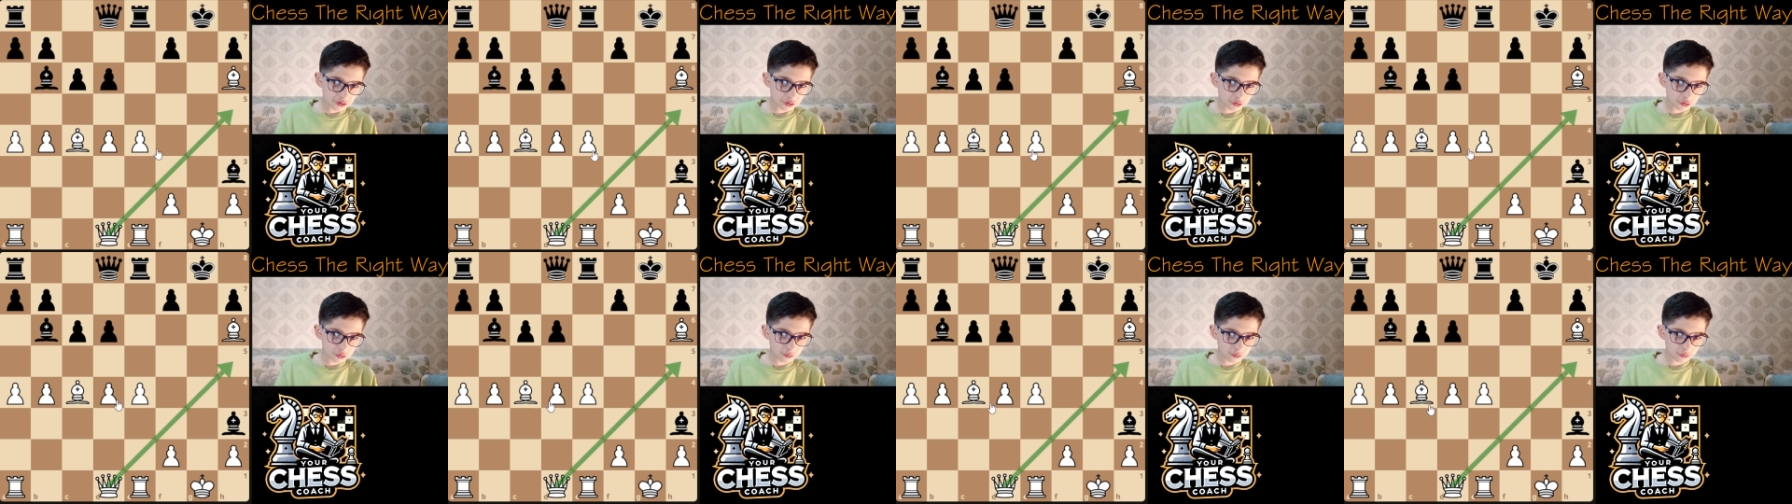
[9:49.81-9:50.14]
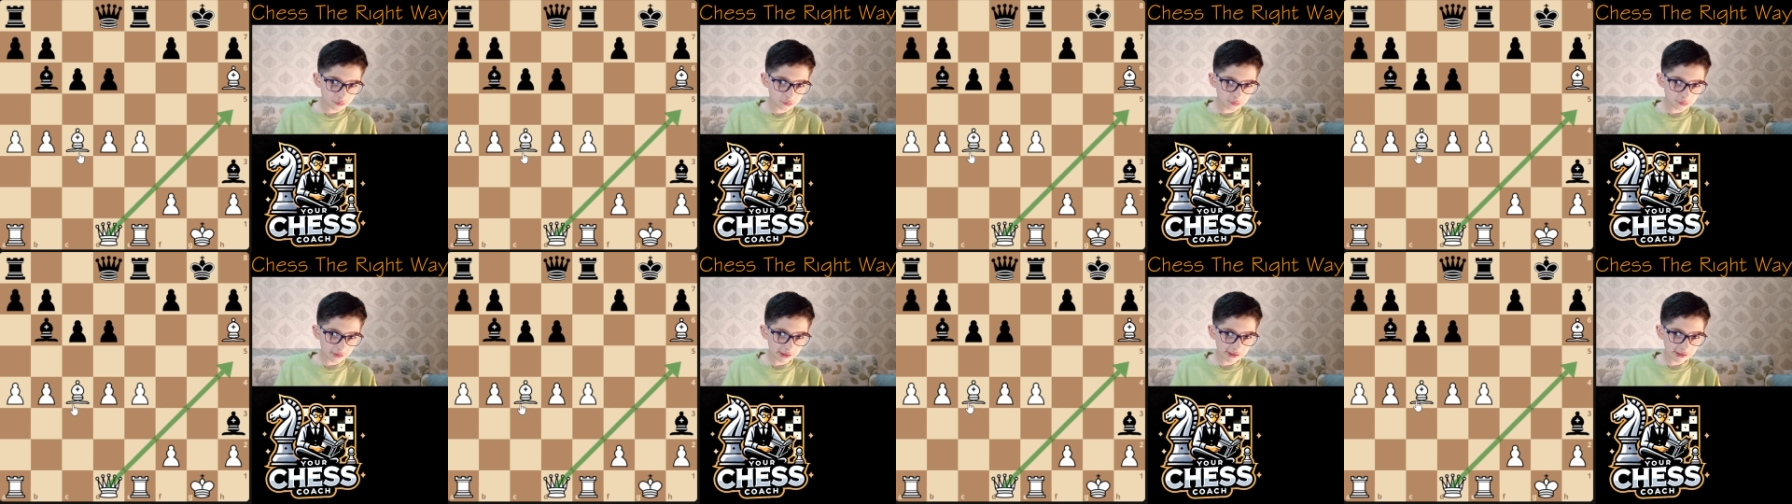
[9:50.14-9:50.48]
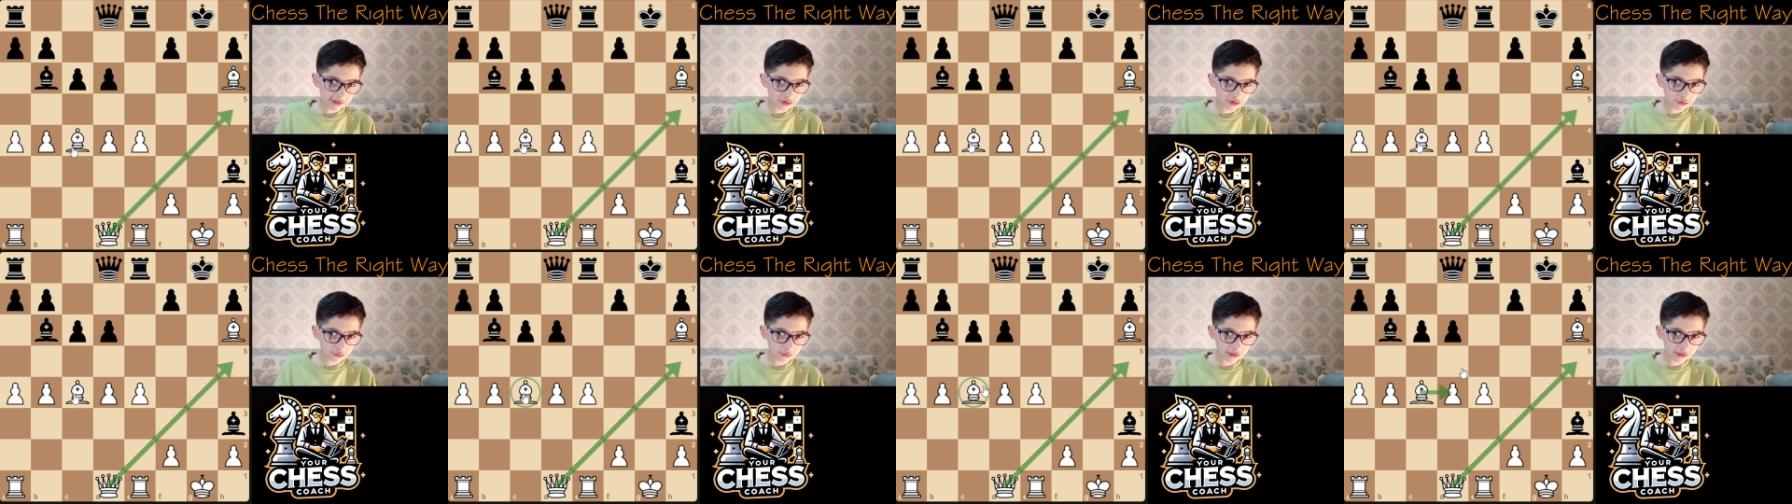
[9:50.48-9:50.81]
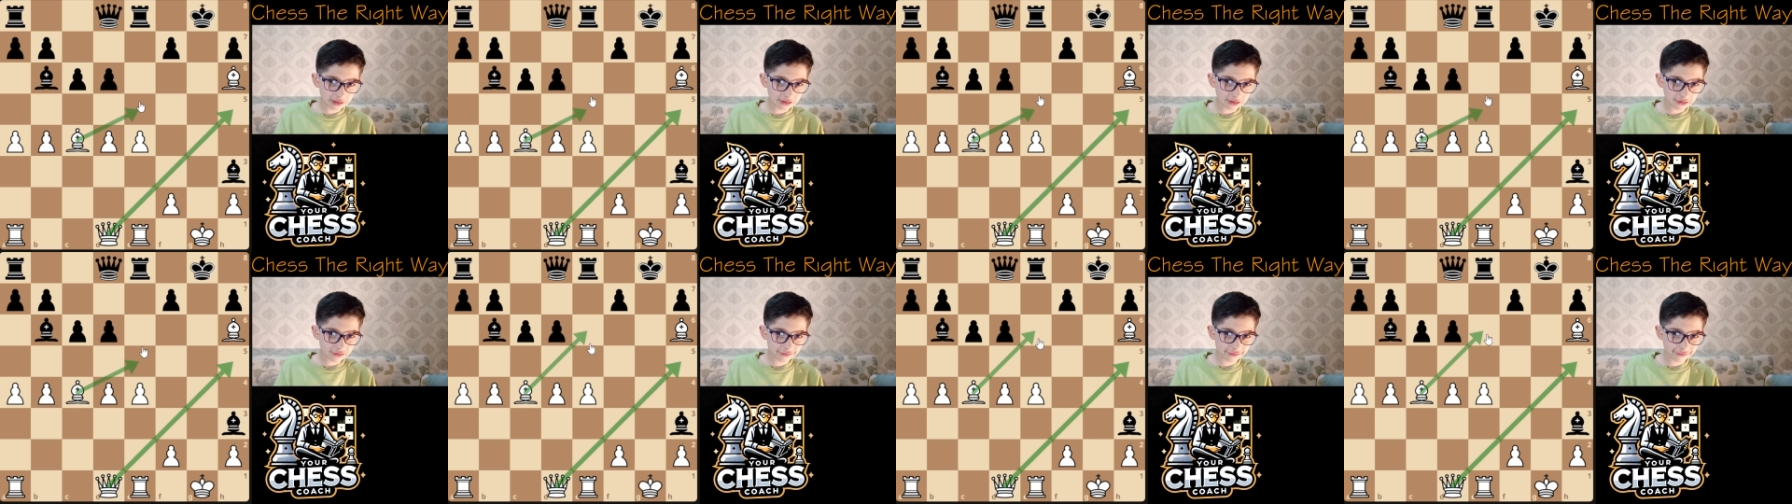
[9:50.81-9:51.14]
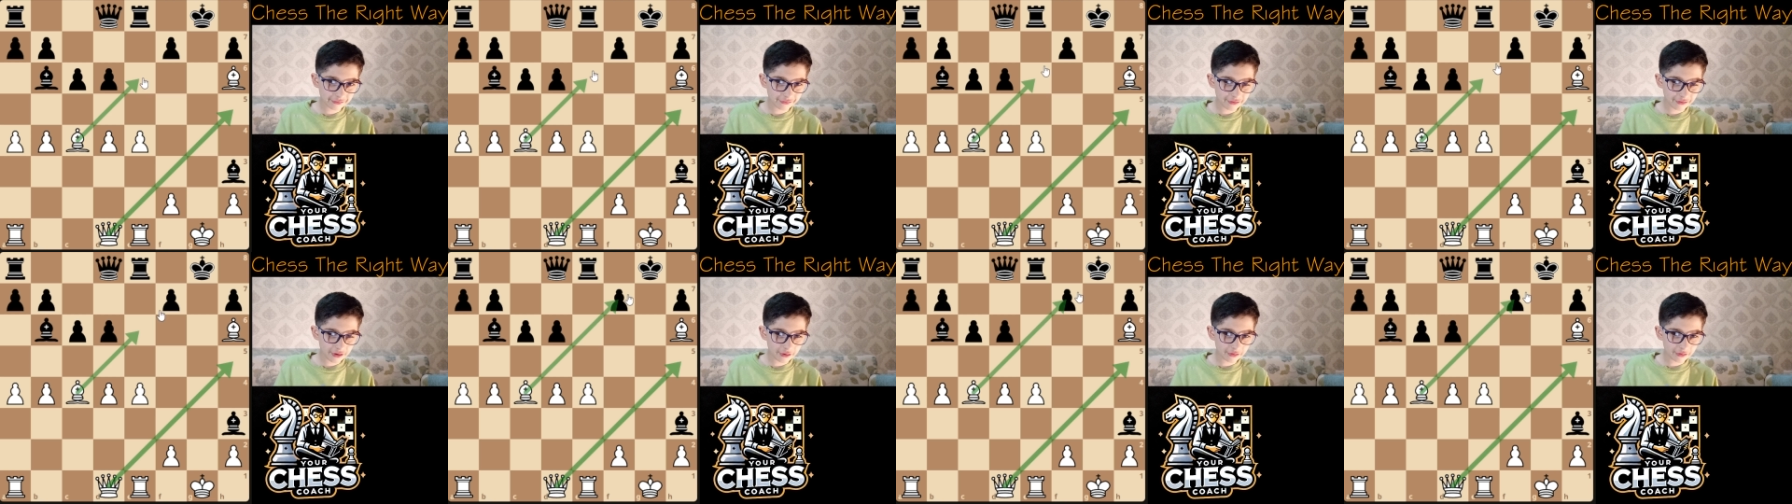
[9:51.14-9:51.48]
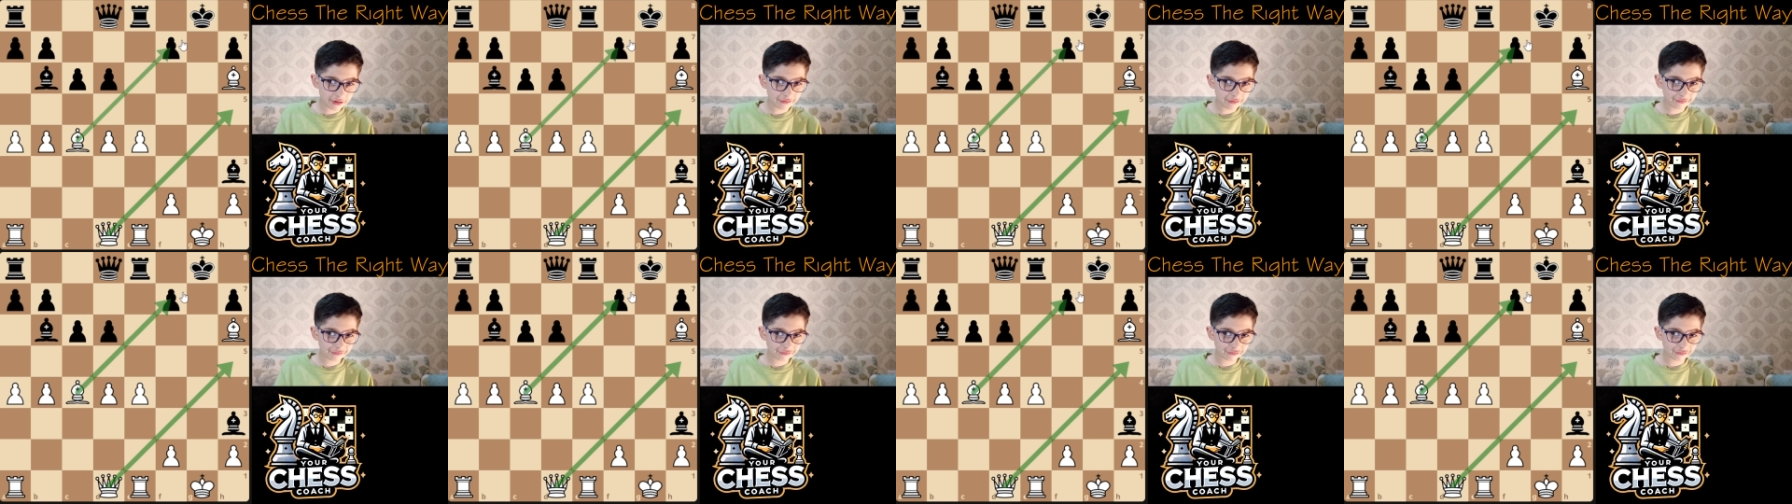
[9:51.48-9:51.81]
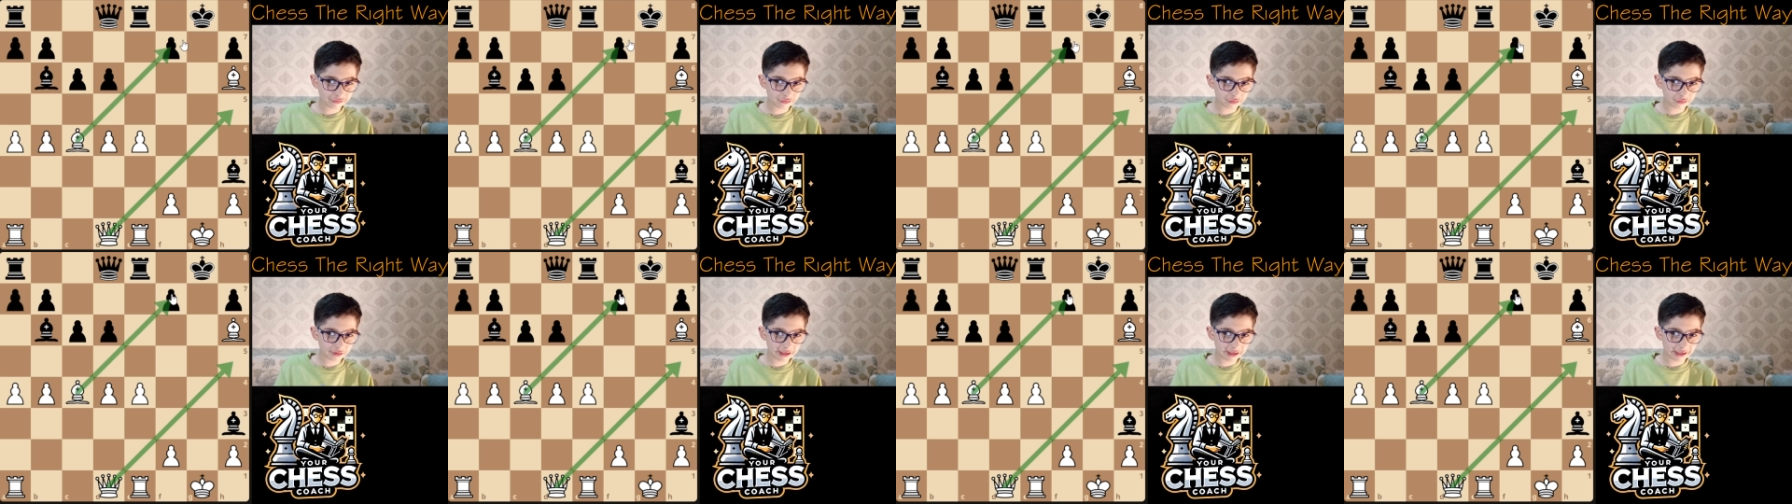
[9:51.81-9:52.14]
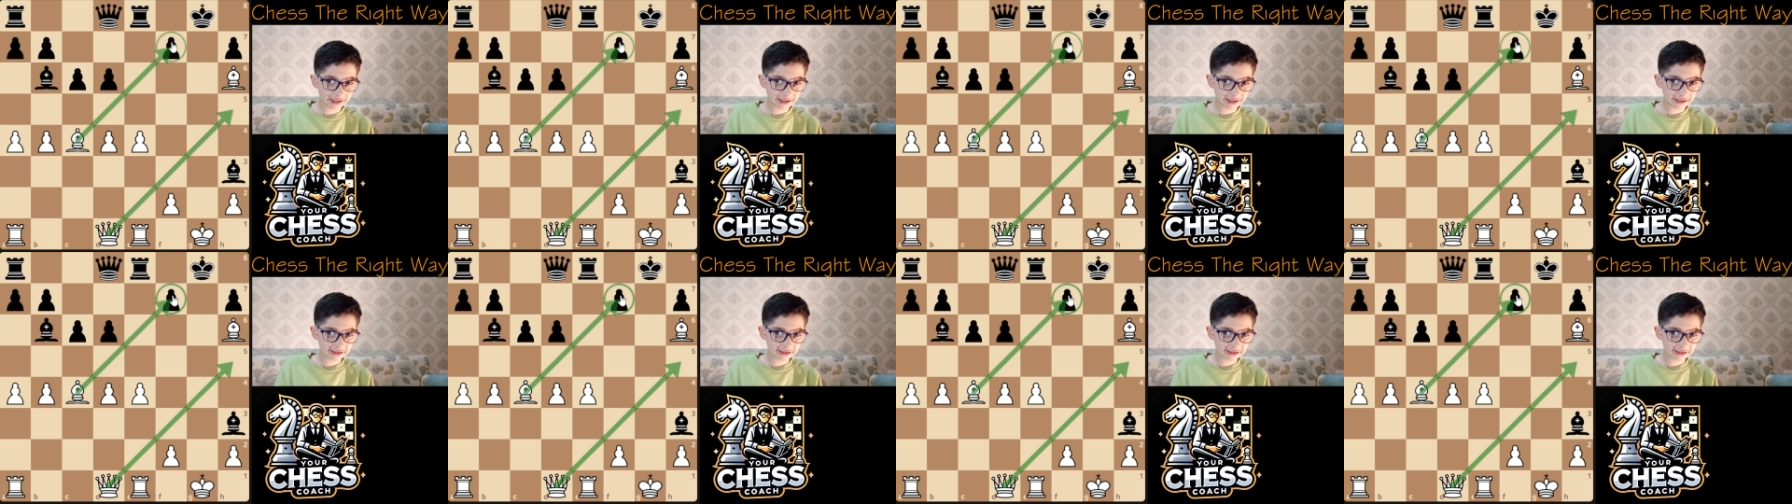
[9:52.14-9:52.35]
queen is very free.